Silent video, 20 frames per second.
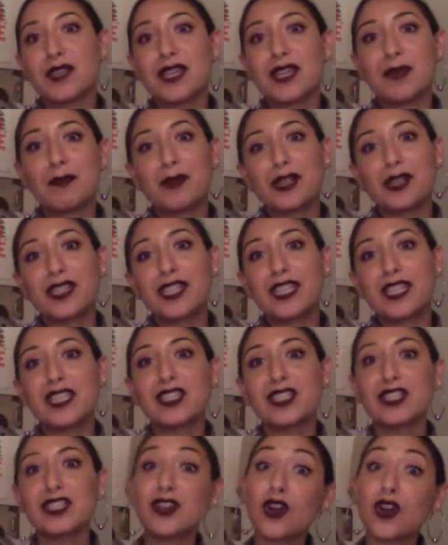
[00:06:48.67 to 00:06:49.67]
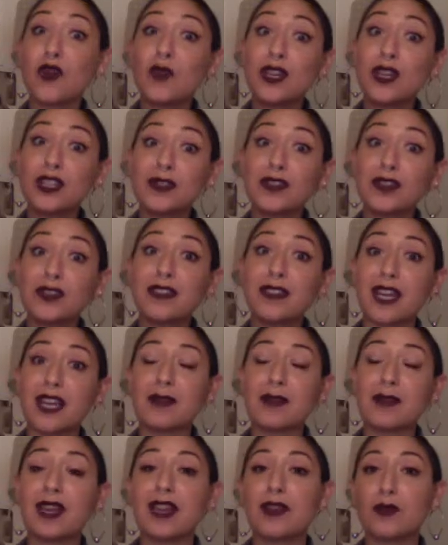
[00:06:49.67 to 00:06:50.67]
the ability to know when you're in
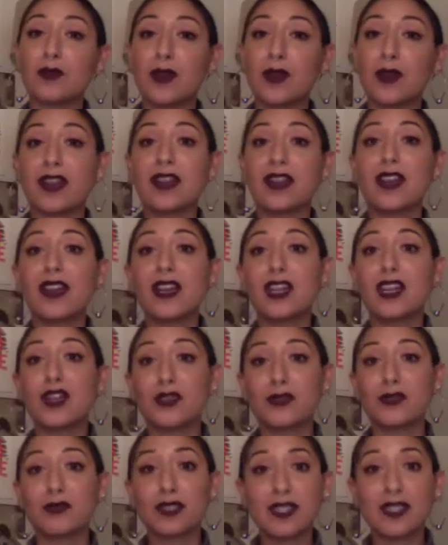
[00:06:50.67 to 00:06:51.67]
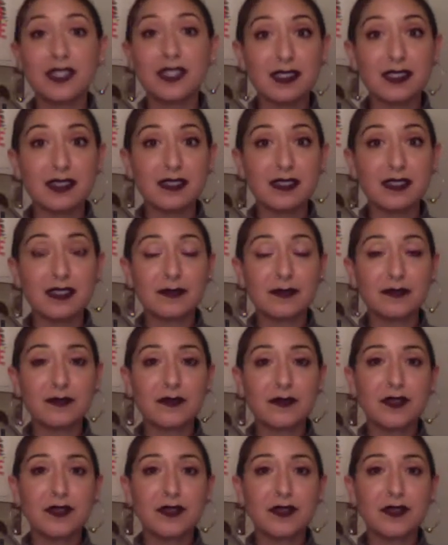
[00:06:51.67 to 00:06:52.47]
alignment and when you're in resistance?